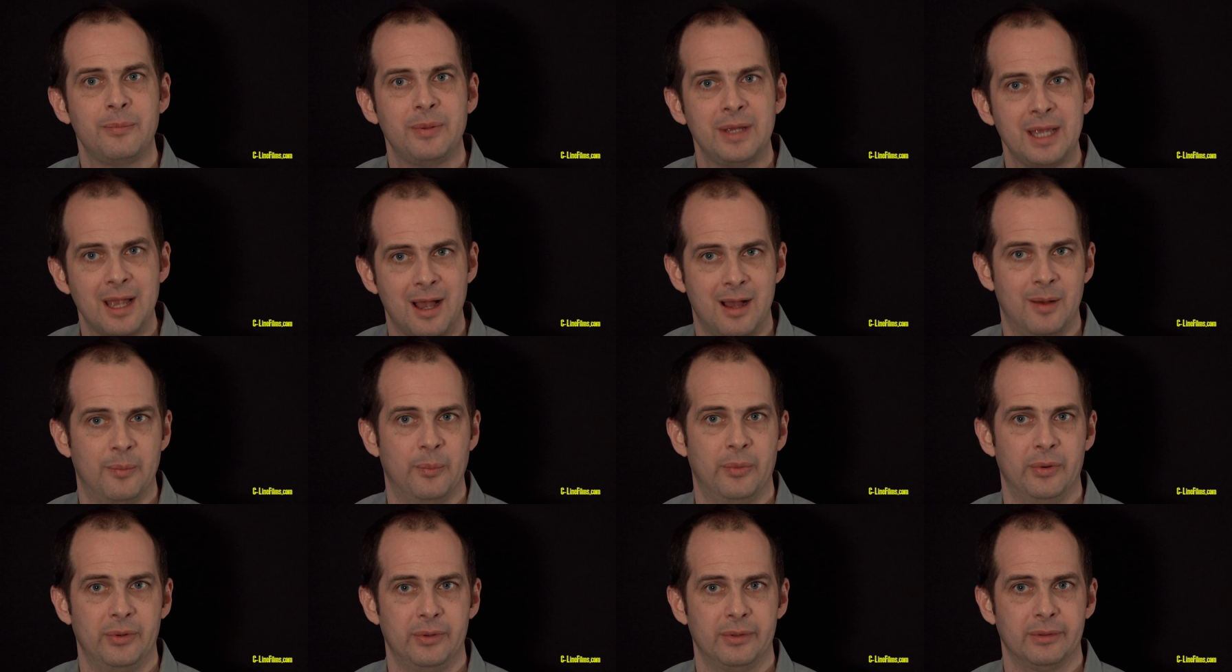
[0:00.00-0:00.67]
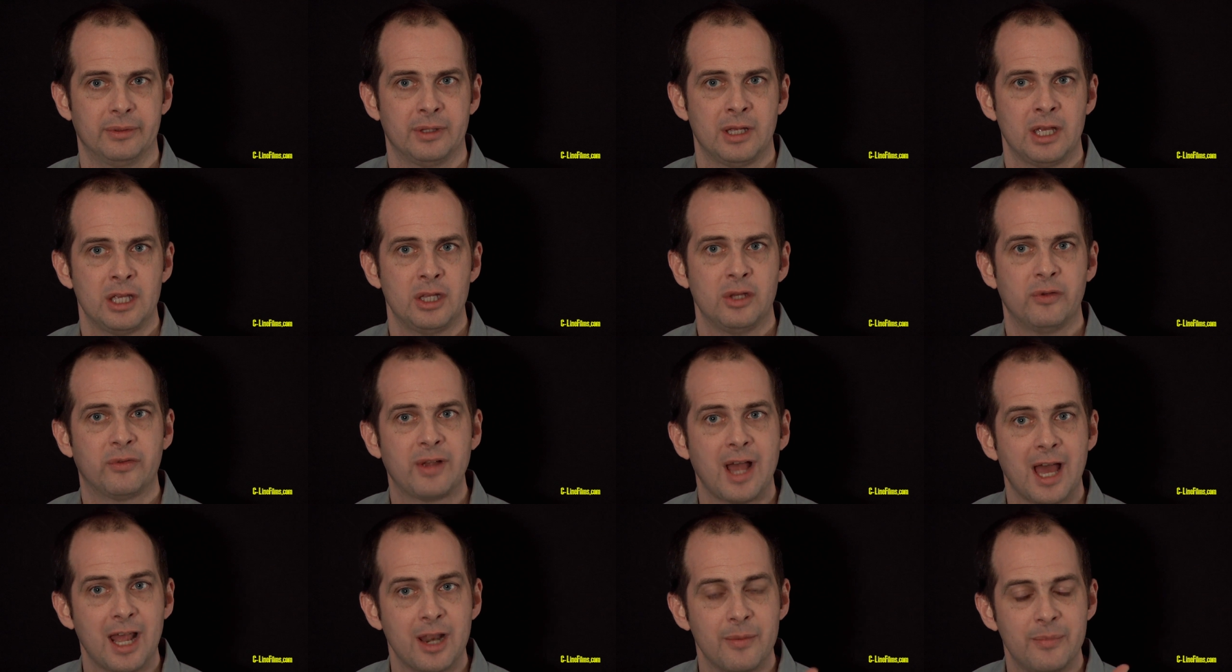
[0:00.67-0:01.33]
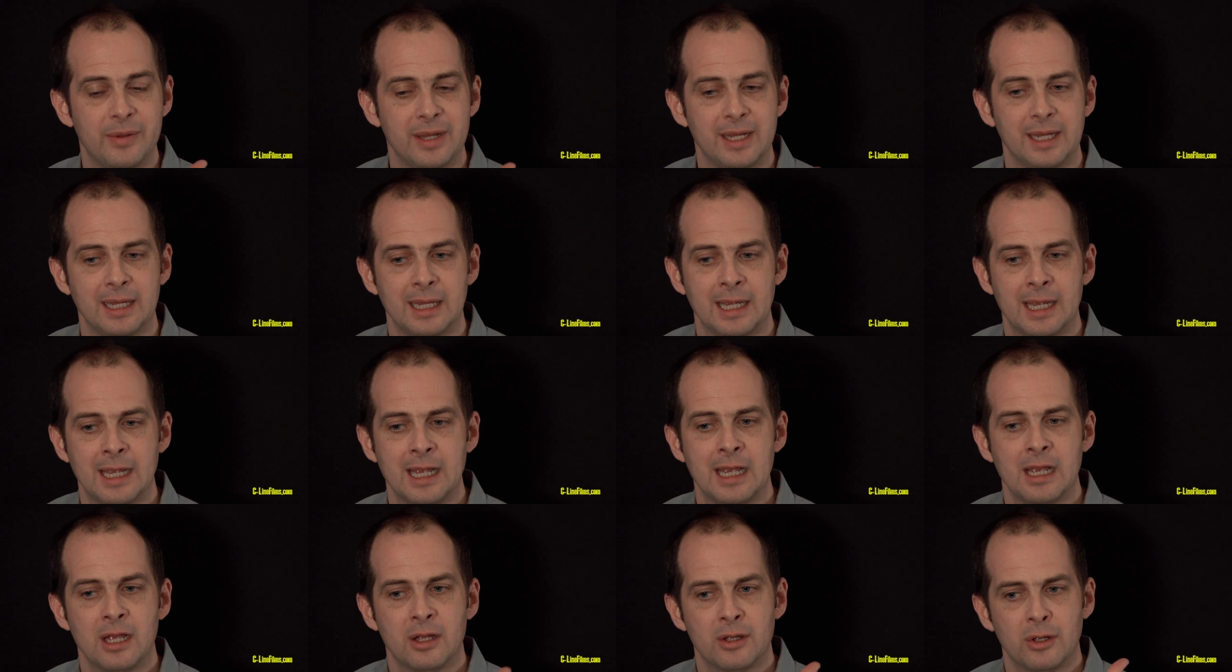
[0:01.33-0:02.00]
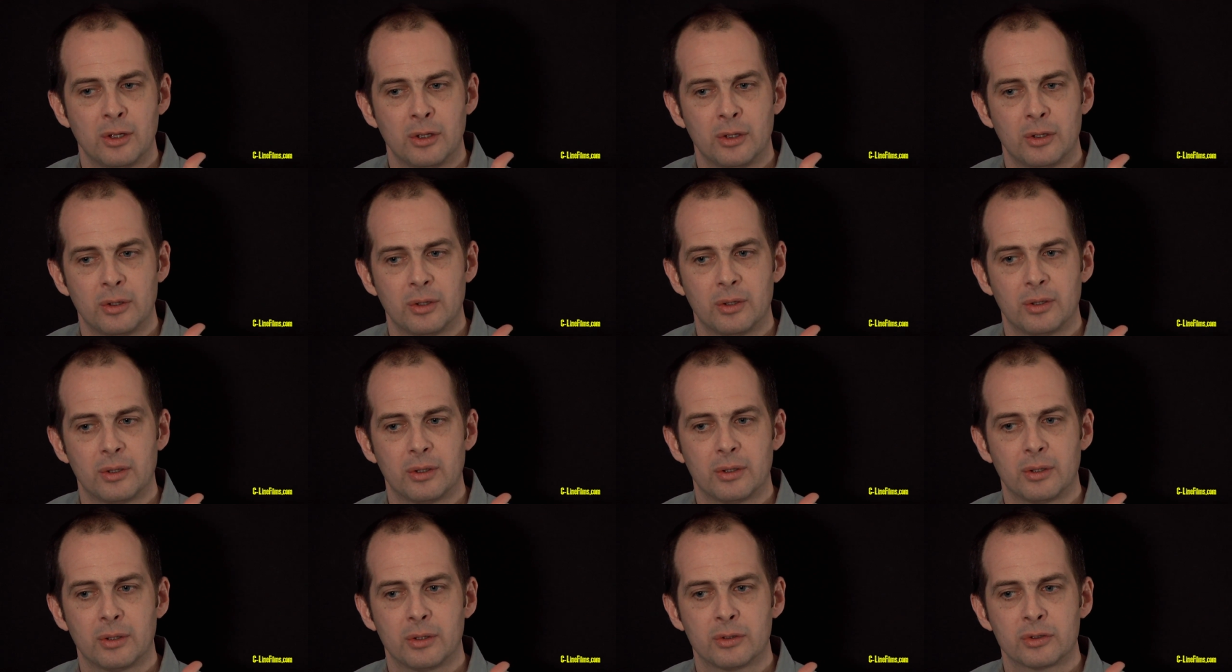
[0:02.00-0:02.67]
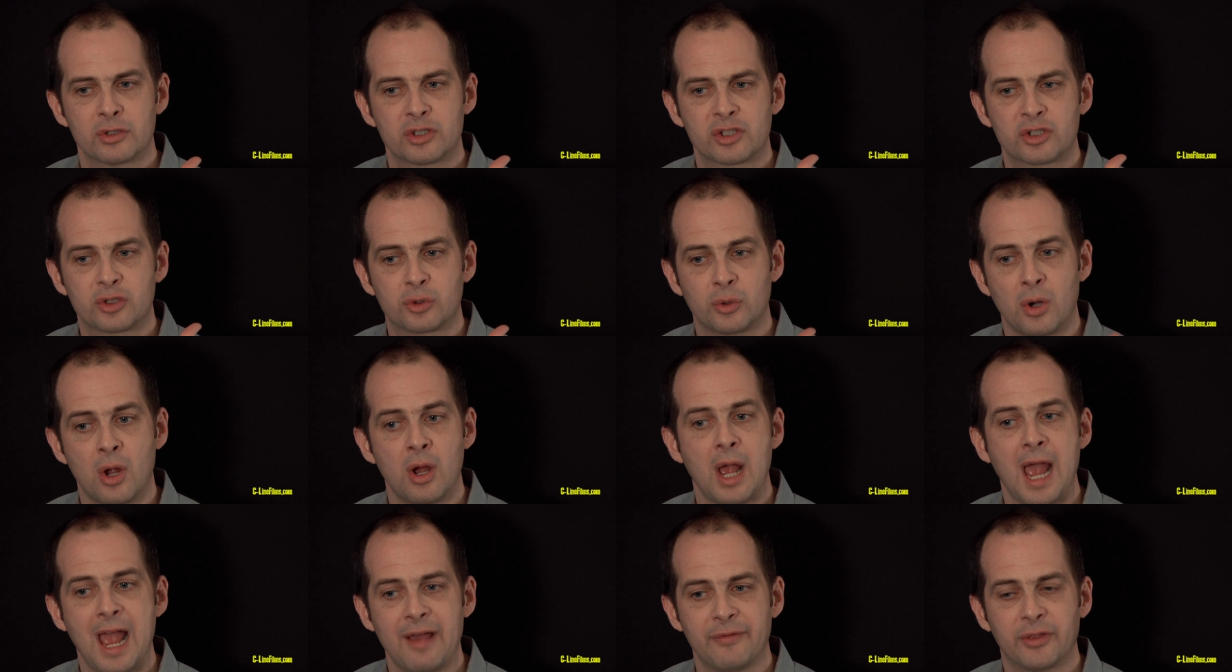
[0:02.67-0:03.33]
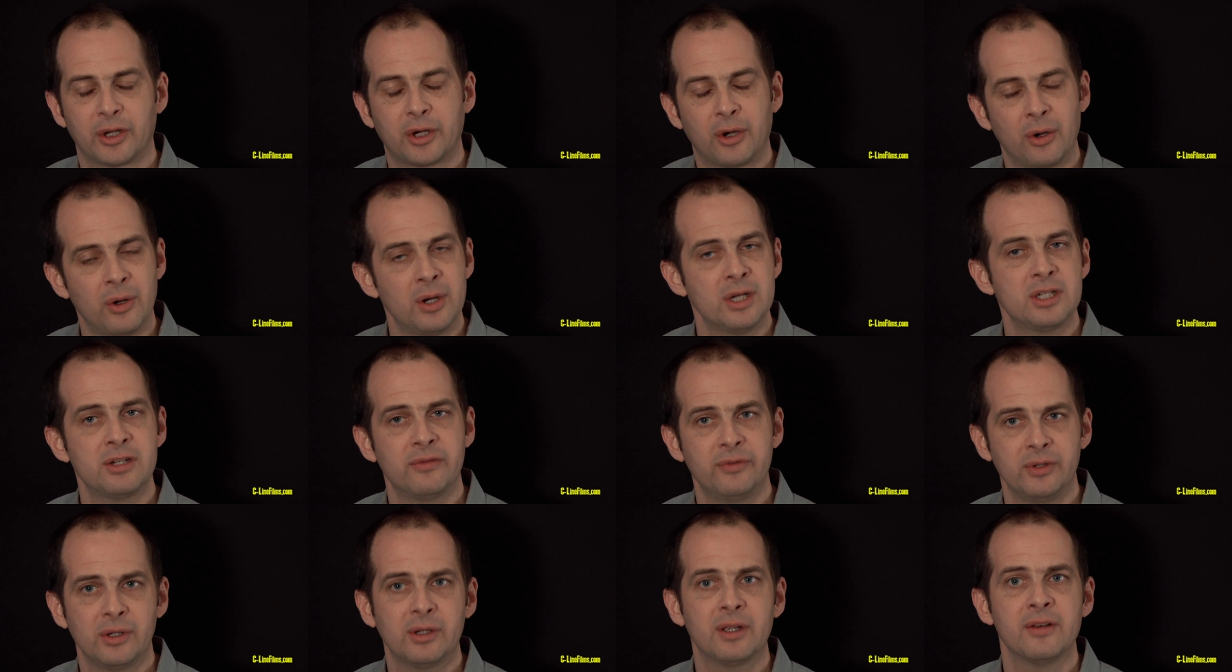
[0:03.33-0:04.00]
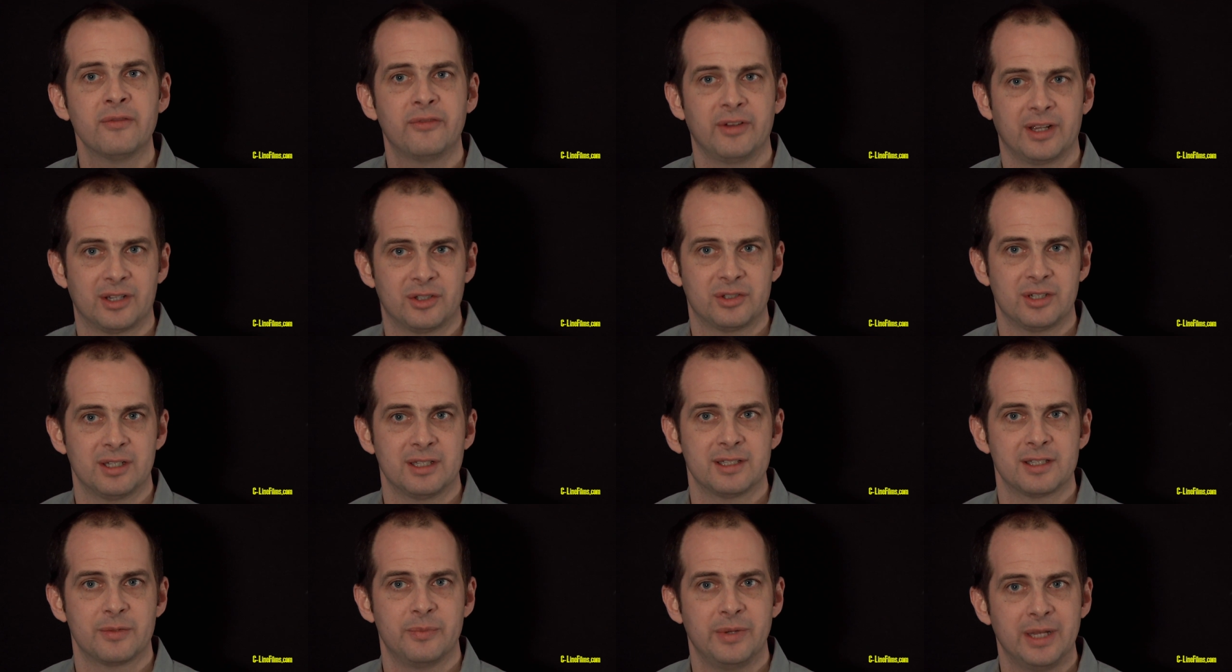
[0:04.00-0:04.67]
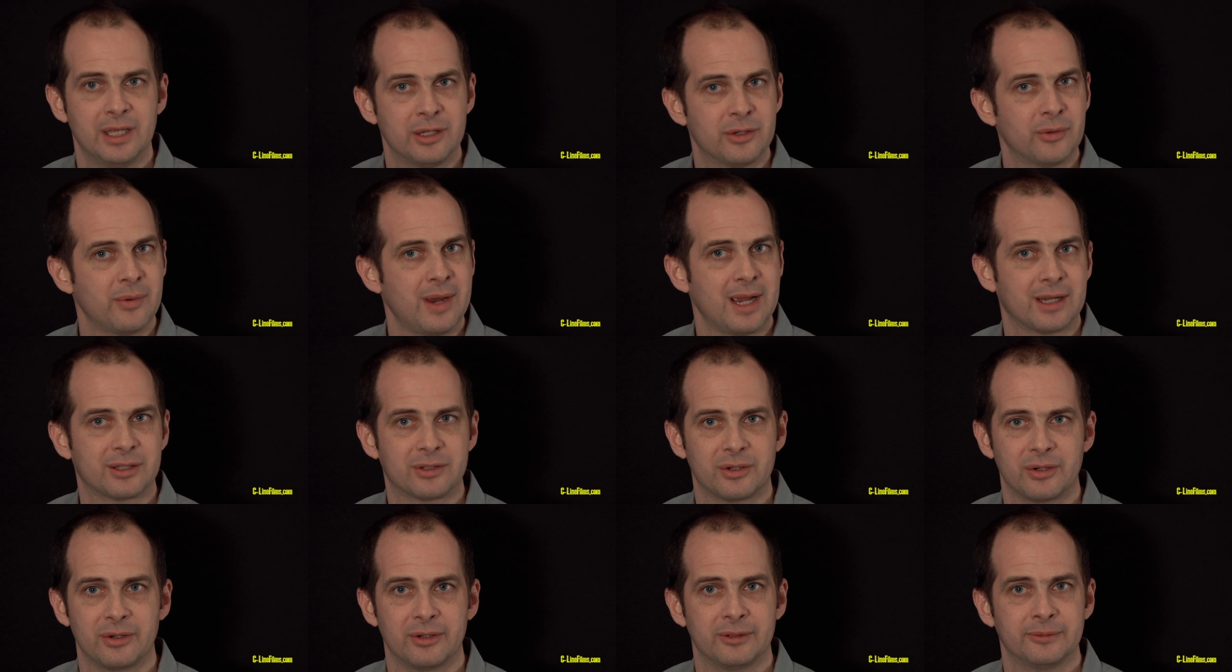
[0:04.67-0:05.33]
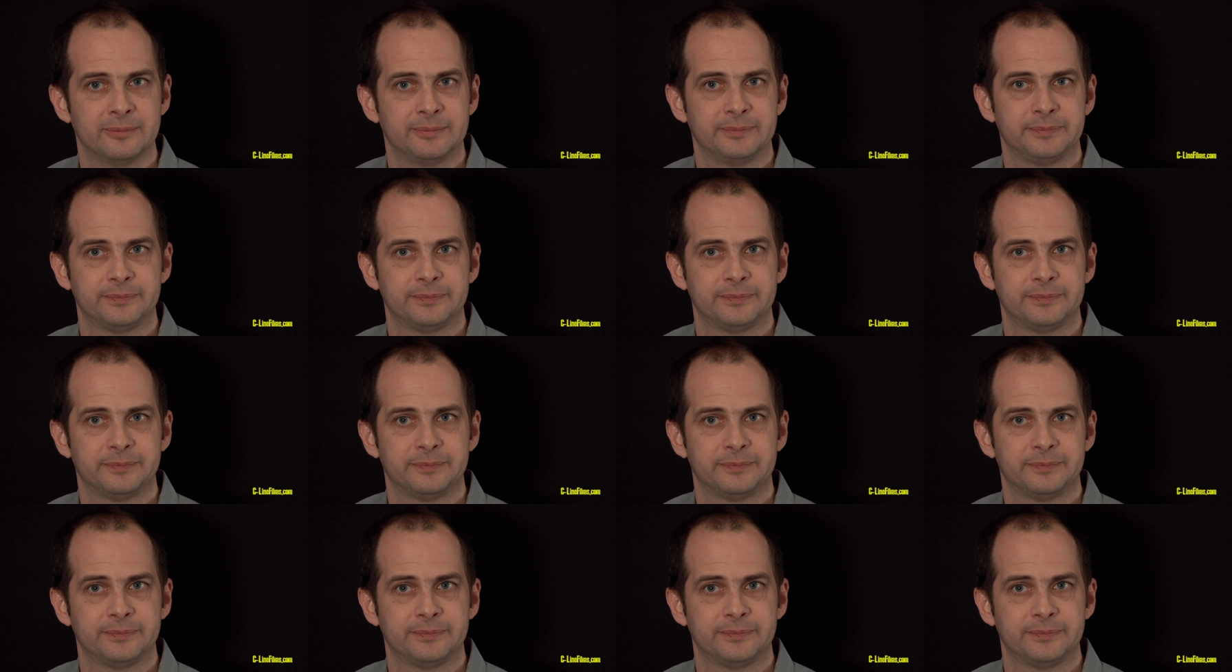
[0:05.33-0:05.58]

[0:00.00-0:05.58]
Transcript: be humble. You've got to be strong, have the courage of your convictions, be a director.